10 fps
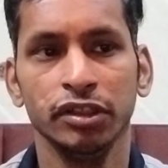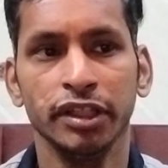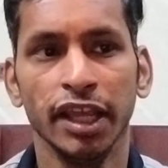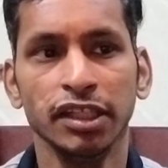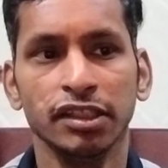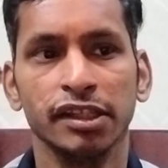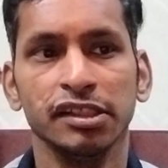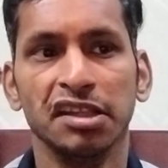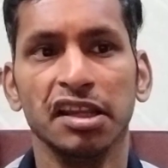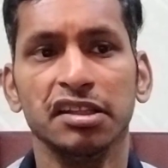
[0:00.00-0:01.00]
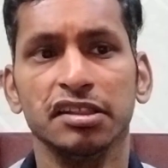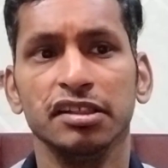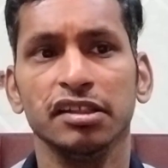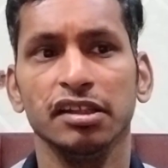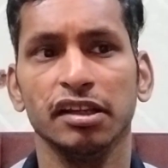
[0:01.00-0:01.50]
test retest
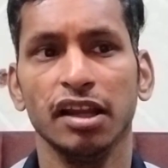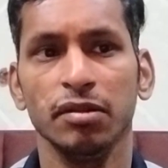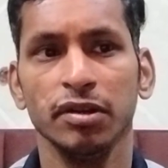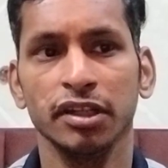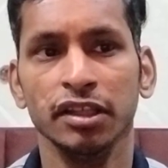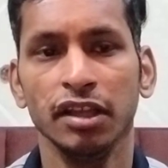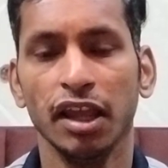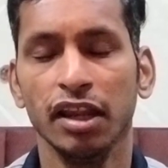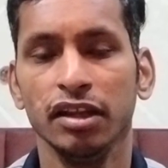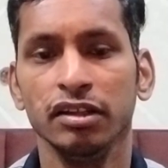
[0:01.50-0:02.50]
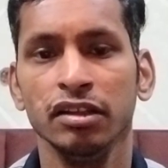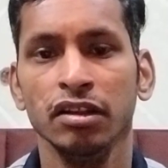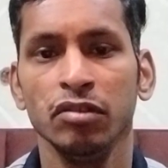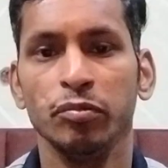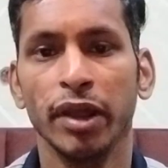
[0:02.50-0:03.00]
reliability and
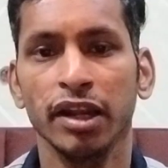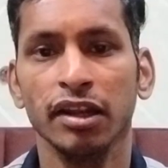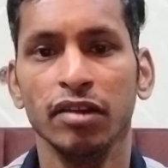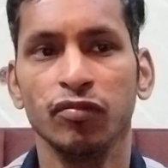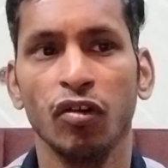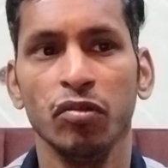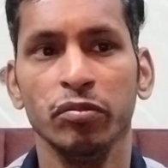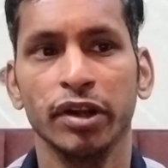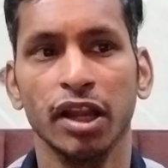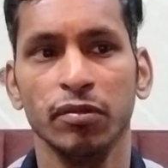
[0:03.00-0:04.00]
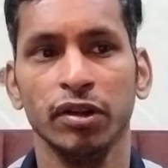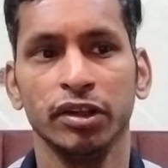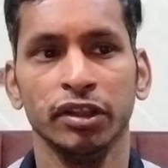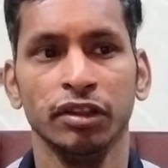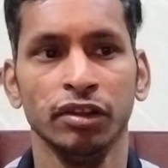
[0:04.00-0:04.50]
parallel form
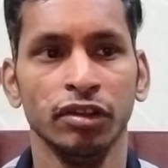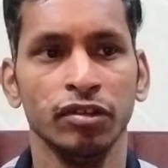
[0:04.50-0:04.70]
reliability.